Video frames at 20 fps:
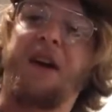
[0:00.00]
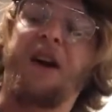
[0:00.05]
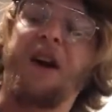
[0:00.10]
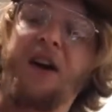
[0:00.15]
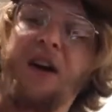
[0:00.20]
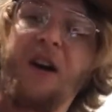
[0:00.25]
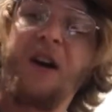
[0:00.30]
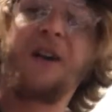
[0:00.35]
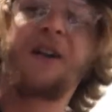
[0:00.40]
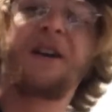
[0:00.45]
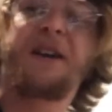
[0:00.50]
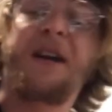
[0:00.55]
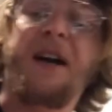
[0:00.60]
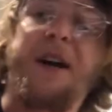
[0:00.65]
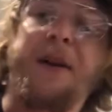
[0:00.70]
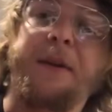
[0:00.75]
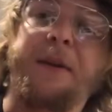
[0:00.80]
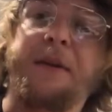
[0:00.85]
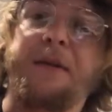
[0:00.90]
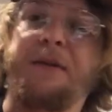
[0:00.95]
are
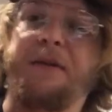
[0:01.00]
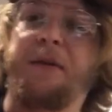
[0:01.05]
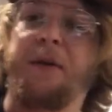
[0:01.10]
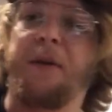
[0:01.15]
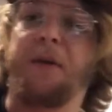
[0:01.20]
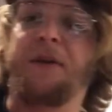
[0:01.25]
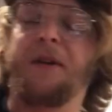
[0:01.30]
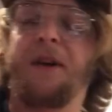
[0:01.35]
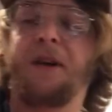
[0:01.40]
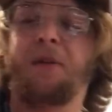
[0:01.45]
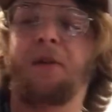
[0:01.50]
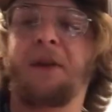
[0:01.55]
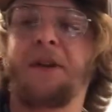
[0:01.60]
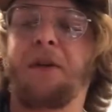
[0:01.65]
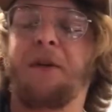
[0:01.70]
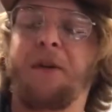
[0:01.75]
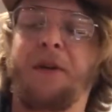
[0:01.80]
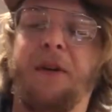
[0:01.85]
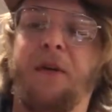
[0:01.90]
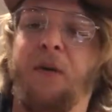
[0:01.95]
unaccounted for, right? We
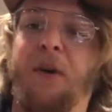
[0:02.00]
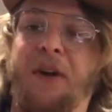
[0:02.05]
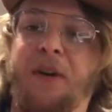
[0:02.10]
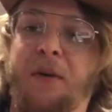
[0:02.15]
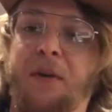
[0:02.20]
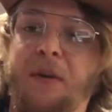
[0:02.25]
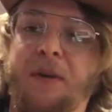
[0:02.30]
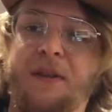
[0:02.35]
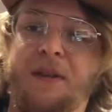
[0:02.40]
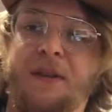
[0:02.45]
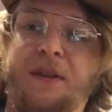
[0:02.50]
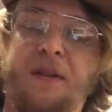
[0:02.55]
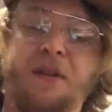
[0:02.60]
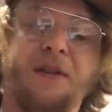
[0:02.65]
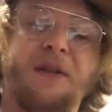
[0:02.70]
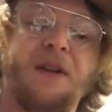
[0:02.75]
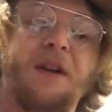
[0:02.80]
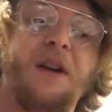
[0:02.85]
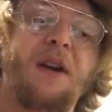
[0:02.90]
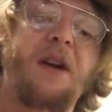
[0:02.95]
don't know what chords
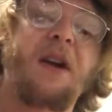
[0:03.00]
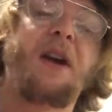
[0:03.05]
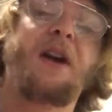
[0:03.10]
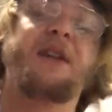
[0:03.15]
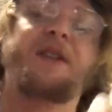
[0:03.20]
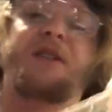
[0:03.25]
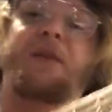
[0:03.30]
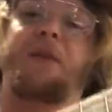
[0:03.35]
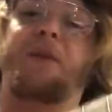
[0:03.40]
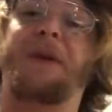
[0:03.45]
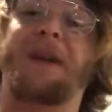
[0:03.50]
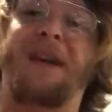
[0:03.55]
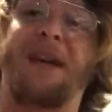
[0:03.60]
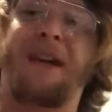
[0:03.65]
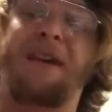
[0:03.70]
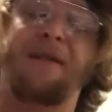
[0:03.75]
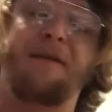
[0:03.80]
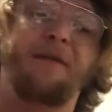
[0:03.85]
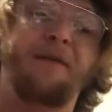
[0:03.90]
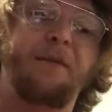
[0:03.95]
those are. So we
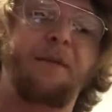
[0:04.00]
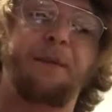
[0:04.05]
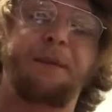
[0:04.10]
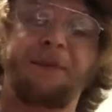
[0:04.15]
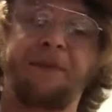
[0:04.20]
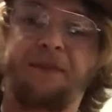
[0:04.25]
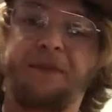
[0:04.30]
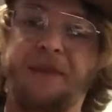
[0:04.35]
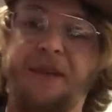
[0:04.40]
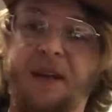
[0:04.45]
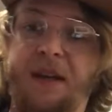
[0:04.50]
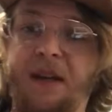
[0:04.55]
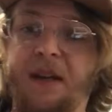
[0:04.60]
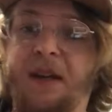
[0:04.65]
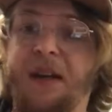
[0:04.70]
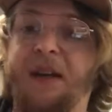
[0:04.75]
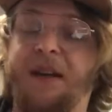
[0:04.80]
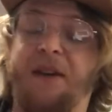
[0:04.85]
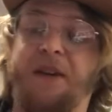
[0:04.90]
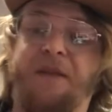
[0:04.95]
have,
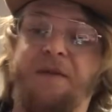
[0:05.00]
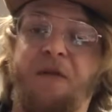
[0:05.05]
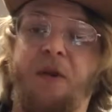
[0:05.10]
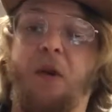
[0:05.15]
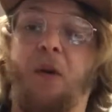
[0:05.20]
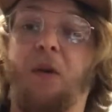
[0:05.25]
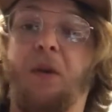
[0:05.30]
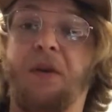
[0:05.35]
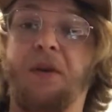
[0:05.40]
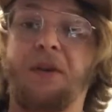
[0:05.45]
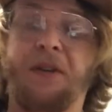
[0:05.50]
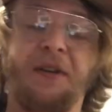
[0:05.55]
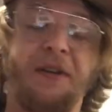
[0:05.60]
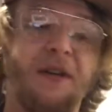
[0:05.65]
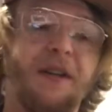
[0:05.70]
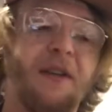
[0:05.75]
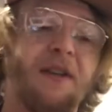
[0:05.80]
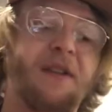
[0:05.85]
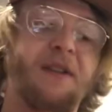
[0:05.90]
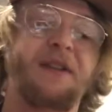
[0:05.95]
the
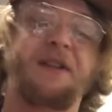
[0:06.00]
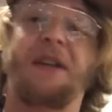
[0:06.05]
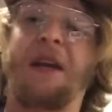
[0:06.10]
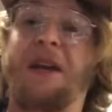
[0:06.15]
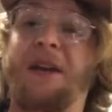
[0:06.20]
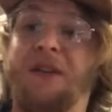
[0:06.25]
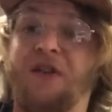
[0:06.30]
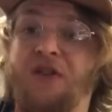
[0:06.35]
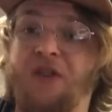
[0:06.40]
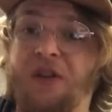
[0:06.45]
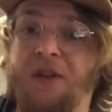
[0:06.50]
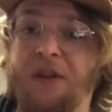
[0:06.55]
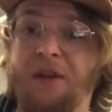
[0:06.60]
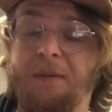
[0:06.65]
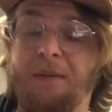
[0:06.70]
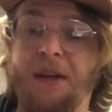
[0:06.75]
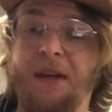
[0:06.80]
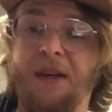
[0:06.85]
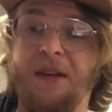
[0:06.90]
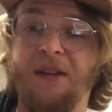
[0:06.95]
order is G
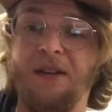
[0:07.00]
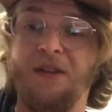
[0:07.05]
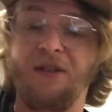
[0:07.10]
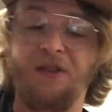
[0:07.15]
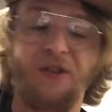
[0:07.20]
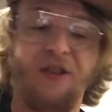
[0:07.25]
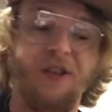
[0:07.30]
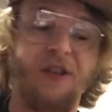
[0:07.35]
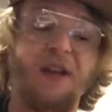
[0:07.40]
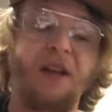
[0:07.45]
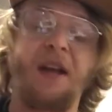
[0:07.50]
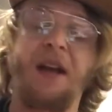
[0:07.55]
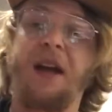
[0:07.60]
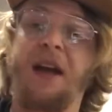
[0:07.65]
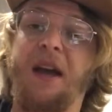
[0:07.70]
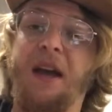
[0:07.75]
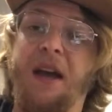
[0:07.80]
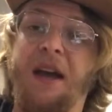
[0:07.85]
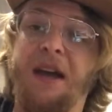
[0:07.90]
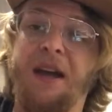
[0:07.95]
major,
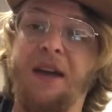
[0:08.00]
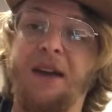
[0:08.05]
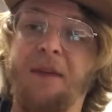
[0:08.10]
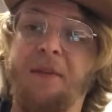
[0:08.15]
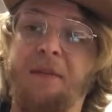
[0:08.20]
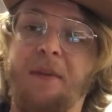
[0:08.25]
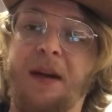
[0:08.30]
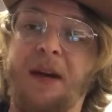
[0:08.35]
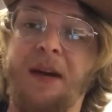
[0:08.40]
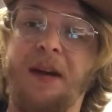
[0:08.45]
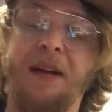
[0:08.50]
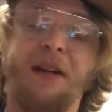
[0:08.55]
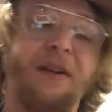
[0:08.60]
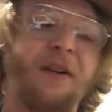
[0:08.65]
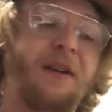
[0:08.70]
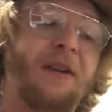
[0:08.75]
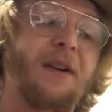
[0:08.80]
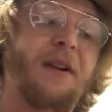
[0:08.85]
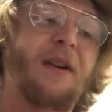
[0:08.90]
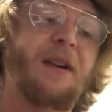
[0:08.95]
A
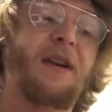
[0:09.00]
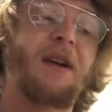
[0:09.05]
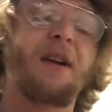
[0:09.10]
minor,